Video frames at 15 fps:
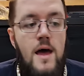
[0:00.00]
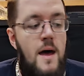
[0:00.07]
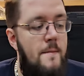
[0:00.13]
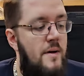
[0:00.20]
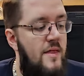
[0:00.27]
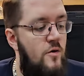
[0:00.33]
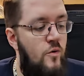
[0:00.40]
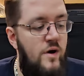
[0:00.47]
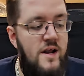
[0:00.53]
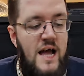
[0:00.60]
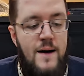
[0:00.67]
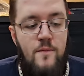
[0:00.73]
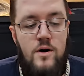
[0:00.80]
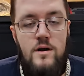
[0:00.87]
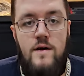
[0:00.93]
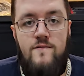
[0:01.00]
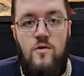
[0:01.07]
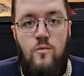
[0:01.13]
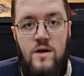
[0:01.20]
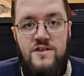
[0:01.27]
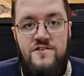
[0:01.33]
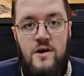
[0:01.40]
But they're all going to come on from
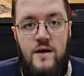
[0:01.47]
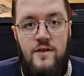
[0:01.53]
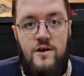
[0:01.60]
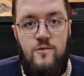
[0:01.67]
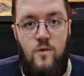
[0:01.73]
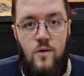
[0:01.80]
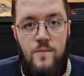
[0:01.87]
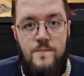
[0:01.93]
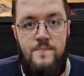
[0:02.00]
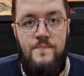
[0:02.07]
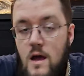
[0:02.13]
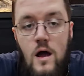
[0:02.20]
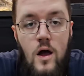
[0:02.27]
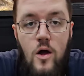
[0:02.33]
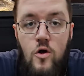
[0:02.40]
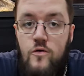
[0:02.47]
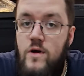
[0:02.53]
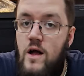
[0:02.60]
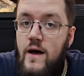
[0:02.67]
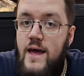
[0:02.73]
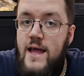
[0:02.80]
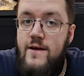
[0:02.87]
one side of the wall.
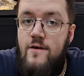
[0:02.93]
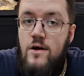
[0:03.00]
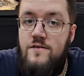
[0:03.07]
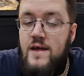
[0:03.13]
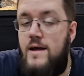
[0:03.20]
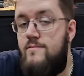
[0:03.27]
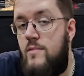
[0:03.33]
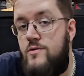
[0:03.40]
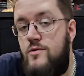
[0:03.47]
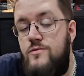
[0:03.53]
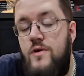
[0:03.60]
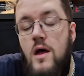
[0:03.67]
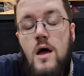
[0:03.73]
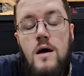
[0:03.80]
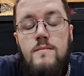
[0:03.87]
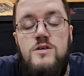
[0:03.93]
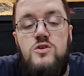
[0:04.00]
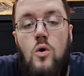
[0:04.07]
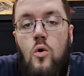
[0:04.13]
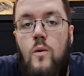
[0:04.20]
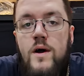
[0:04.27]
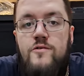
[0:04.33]
Uruk-hai heroes and models must
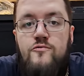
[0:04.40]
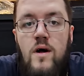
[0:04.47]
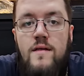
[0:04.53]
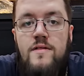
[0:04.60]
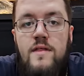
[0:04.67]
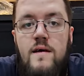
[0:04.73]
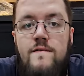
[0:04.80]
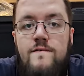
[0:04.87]
always run their